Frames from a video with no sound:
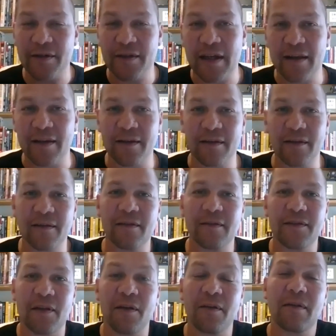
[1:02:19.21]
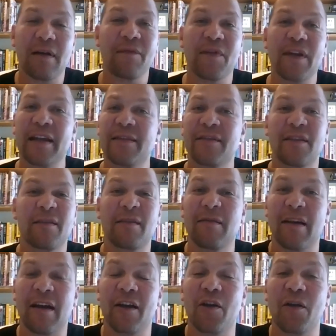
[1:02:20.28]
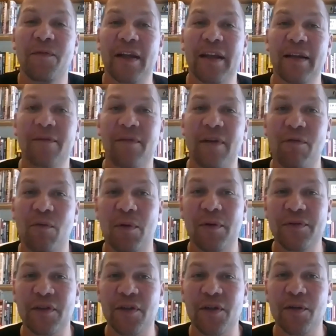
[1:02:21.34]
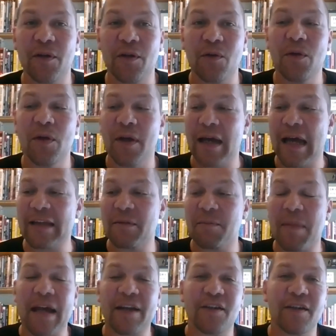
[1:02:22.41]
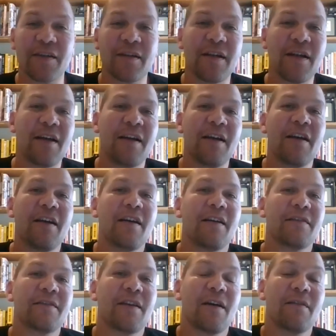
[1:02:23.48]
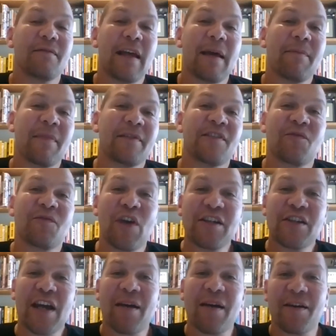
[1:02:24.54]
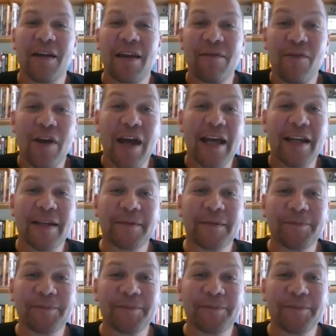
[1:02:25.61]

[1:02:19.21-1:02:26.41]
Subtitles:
And so I think it's just a good thing for everyone to do who has a passion. So yeah, just reach out and I'll give you a hand.